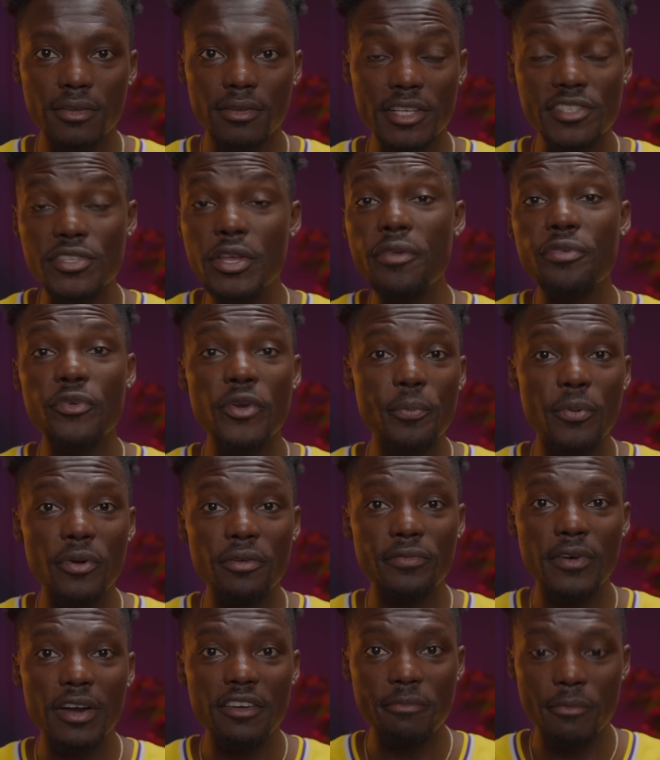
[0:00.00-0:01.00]
There's no 3.5
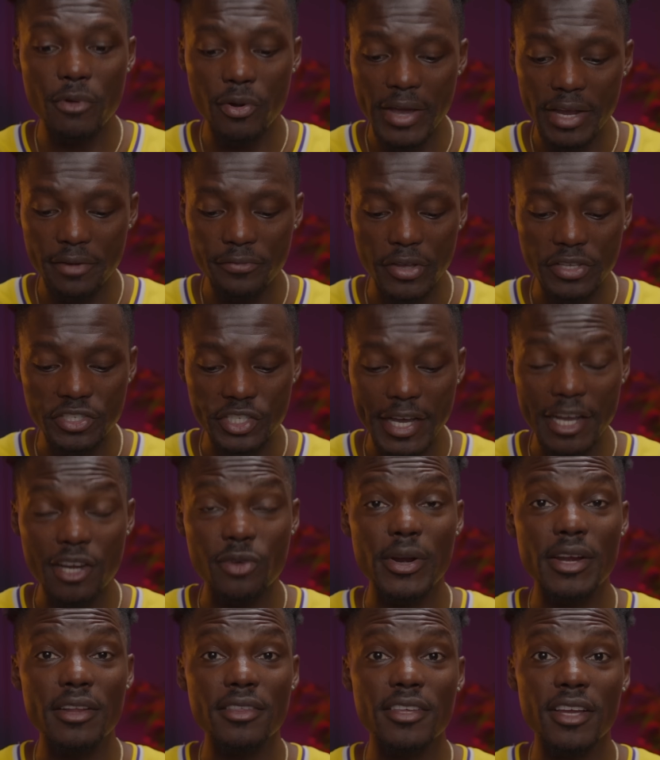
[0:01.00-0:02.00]
mm headphone jack
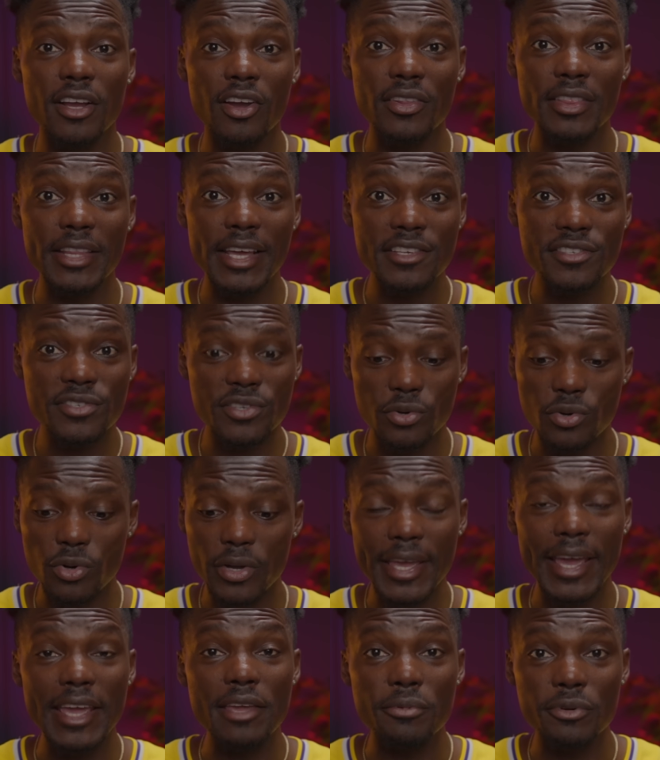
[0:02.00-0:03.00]
or anything on this or
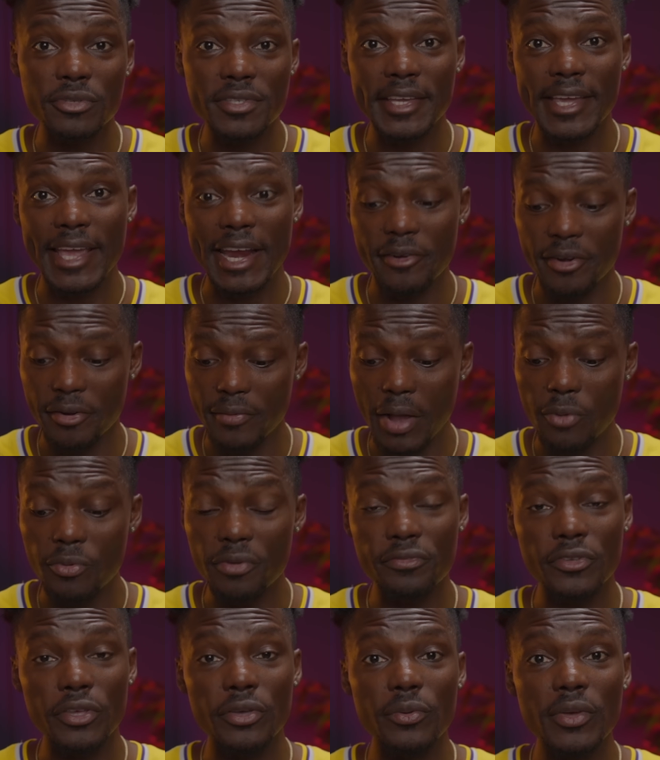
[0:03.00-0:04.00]
cable to carry around
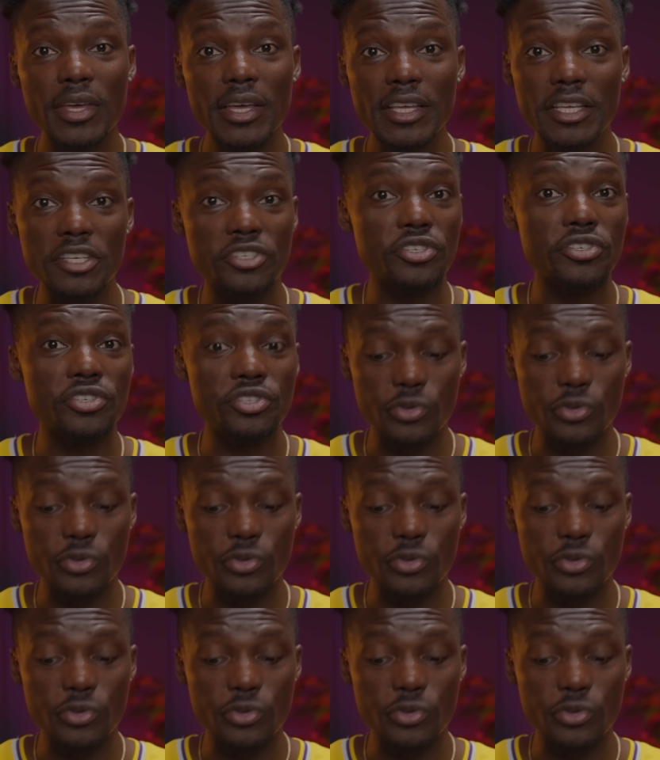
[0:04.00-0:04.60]
with you, it's just